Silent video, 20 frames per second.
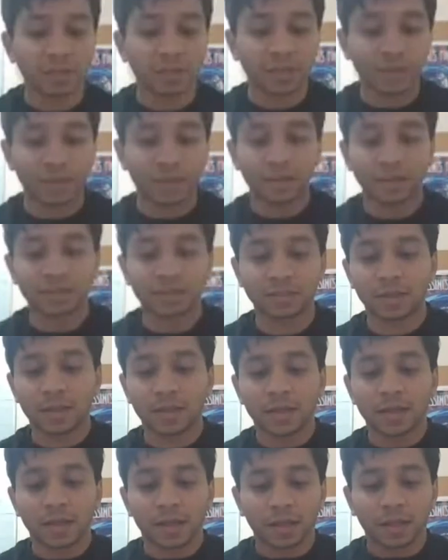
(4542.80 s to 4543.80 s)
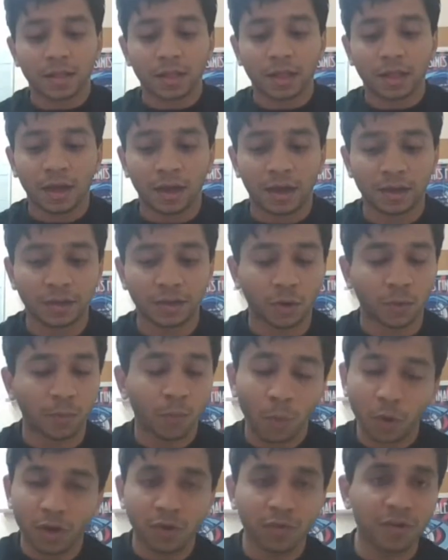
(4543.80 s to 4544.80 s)
the years, uh, your
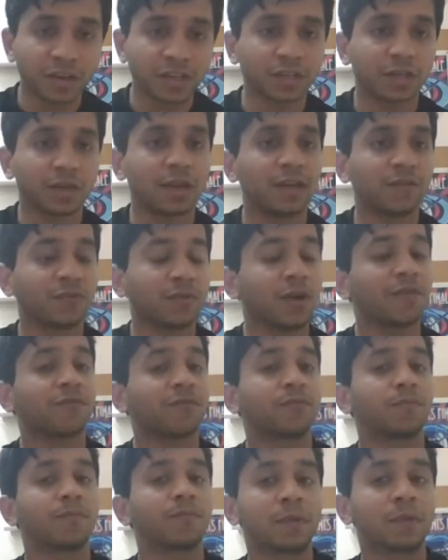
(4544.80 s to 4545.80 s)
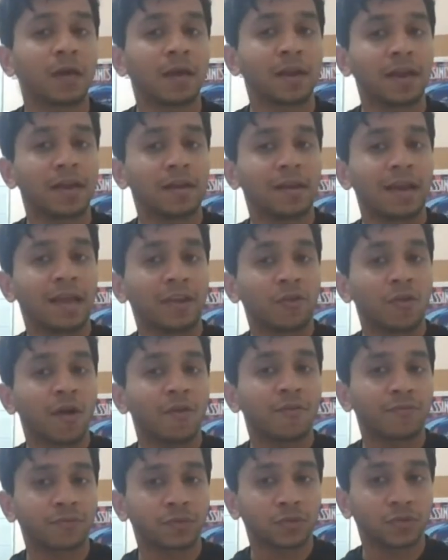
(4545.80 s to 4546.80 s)
motivation, if you have done, like, you
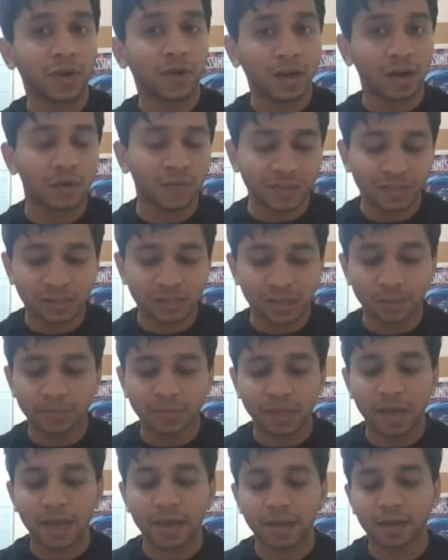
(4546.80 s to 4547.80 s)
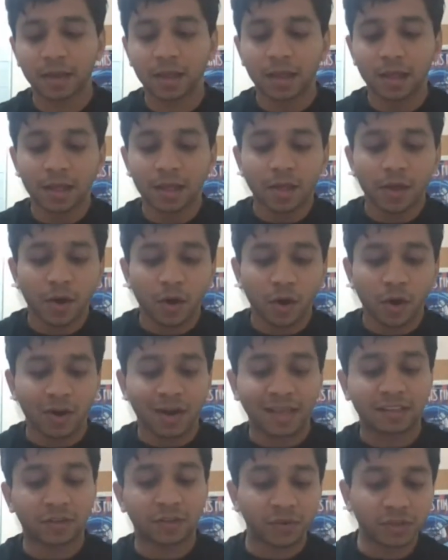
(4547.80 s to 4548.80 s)
have struggled with something, or
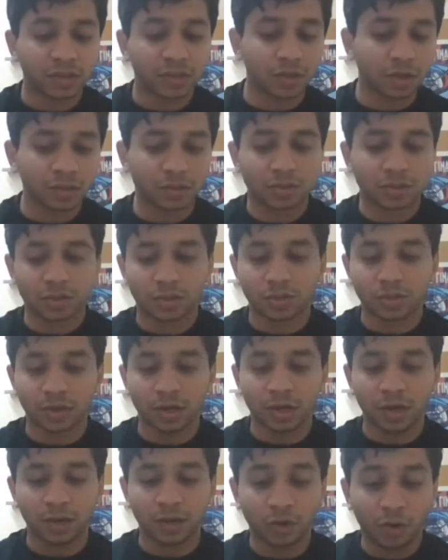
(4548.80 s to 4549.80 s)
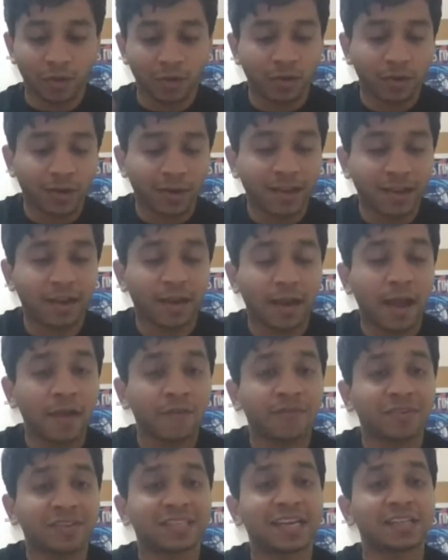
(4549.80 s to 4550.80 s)
like the research, uh, your
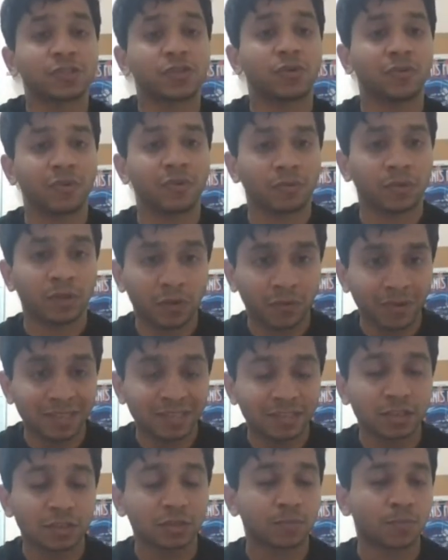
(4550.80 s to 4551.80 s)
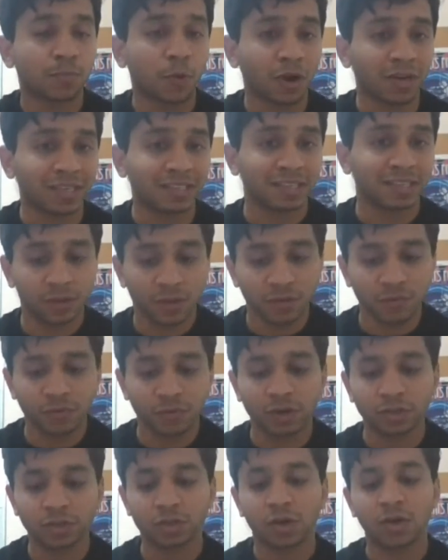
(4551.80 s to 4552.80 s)
emphasize your the research projects that you have
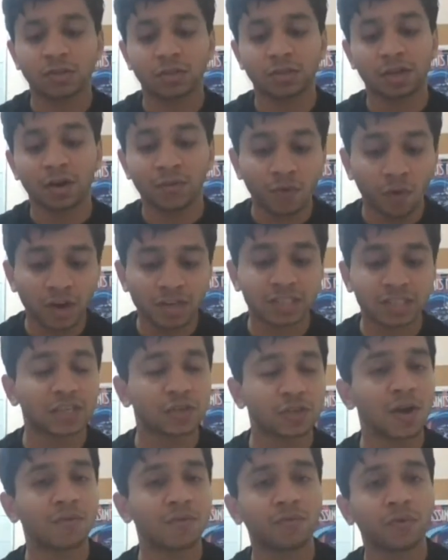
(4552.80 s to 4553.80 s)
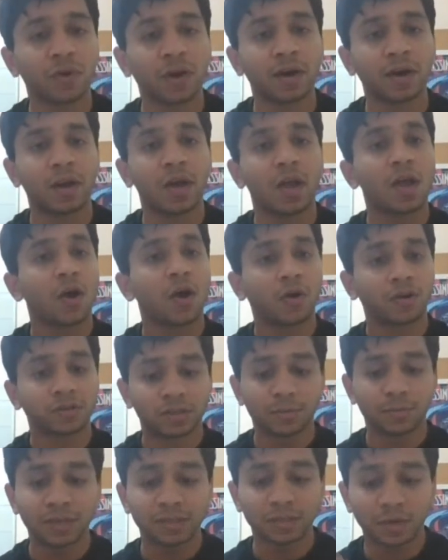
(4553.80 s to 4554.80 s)
worked on, the awards that you have won, or
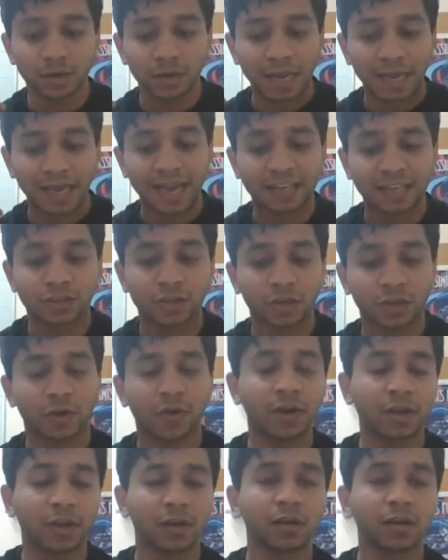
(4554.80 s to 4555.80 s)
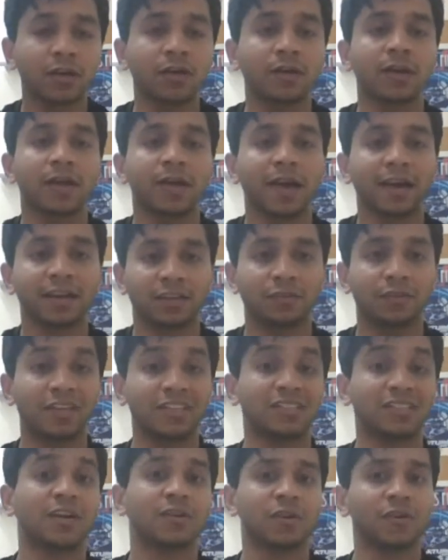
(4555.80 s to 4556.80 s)
some other like extracurricular
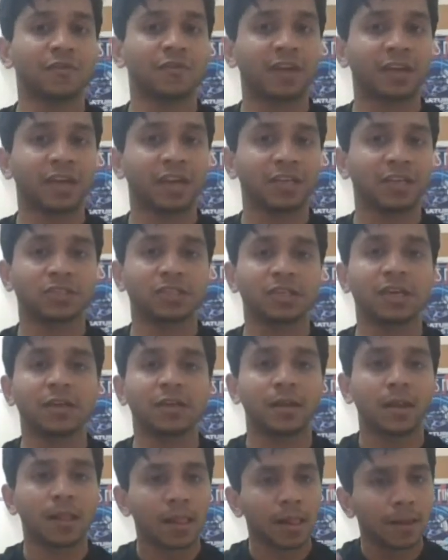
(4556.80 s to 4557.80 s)
activities that you have engaged in.